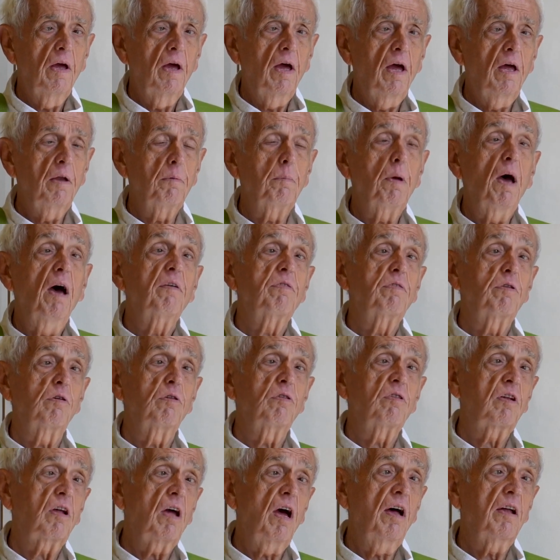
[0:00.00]
And
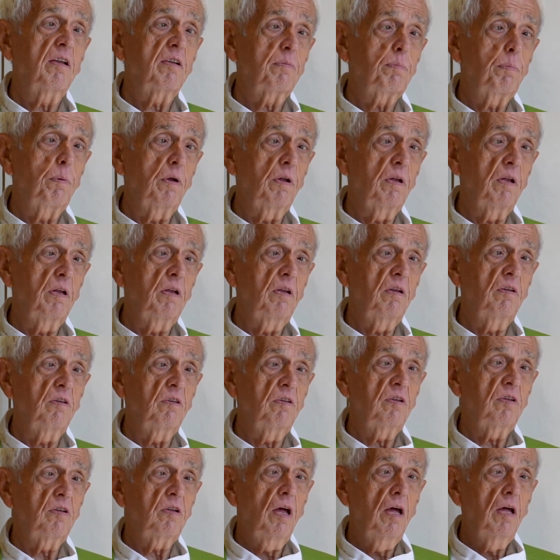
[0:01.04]
Matthew's Gospel
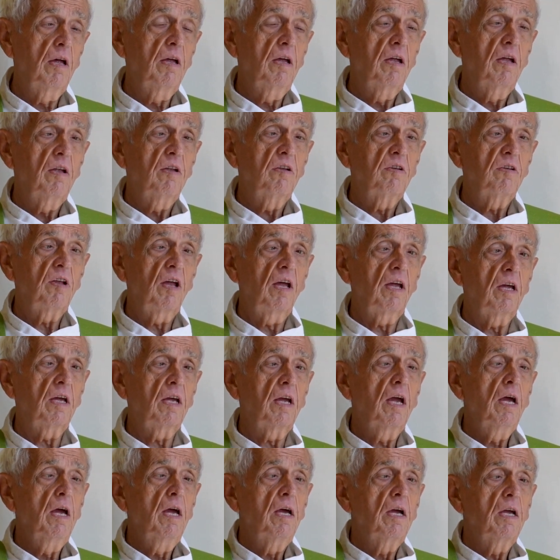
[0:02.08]
is
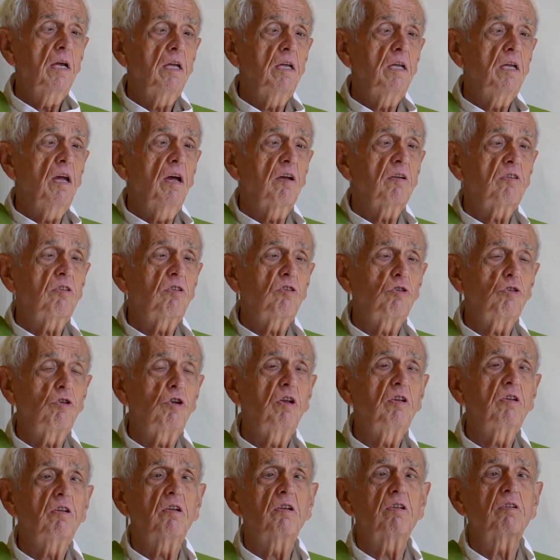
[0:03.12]
saying, yes,
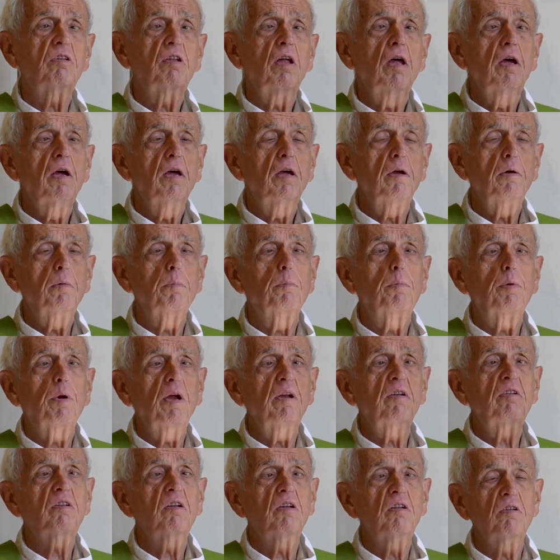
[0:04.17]
Jesus
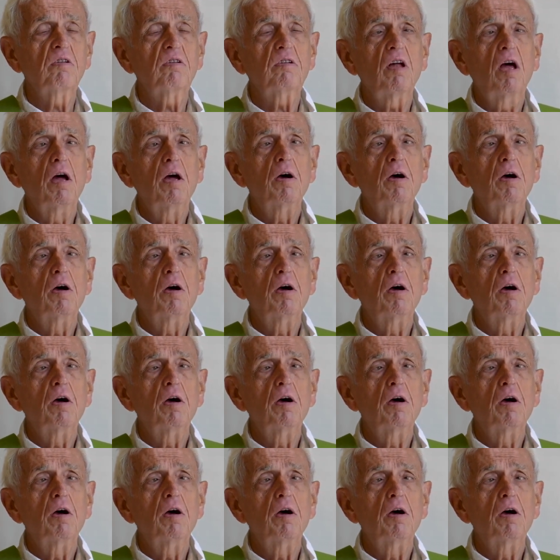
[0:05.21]
embraces